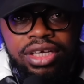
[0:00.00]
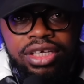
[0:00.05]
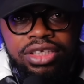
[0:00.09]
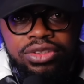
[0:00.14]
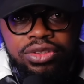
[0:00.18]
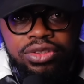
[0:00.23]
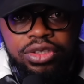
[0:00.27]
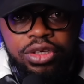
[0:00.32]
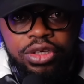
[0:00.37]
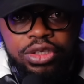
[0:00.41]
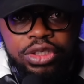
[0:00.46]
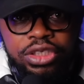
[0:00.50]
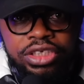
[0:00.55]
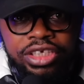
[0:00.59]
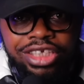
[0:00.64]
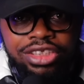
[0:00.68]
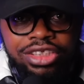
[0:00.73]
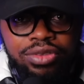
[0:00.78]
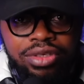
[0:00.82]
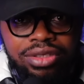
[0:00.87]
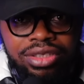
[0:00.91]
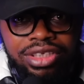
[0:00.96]
So you
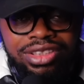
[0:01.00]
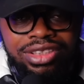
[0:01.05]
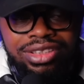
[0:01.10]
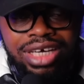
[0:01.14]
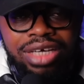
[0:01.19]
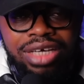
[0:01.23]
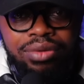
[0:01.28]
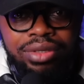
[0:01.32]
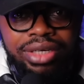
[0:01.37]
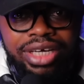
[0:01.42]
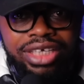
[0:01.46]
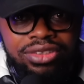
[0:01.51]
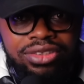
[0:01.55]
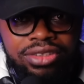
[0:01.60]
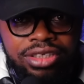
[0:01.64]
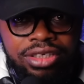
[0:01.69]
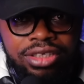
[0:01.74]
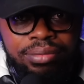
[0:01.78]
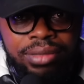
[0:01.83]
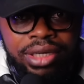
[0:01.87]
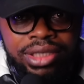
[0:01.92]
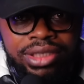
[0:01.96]
get to understand when I
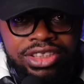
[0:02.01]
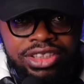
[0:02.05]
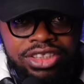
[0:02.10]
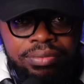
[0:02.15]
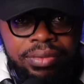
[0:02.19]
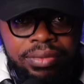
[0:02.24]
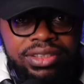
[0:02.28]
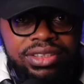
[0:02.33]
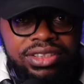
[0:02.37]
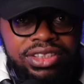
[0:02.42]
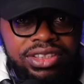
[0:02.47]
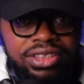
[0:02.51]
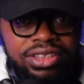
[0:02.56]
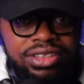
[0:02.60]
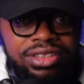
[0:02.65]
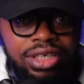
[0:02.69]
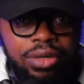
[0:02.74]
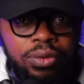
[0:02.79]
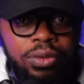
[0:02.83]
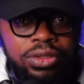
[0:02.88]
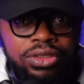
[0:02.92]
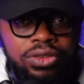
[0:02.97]
talk about the superstition
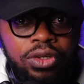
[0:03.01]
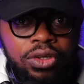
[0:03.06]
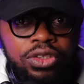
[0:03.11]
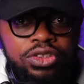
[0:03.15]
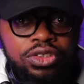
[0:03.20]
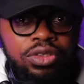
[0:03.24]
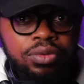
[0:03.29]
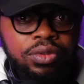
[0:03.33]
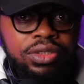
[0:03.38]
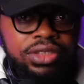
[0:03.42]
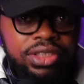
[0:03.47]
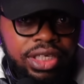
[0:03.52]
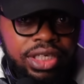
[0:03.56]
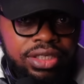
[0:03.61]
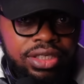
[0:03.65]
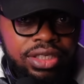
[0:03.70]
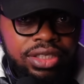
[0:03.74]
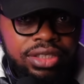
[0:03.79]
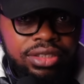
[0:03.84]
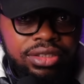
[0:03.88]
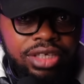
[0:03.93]
that was also with it.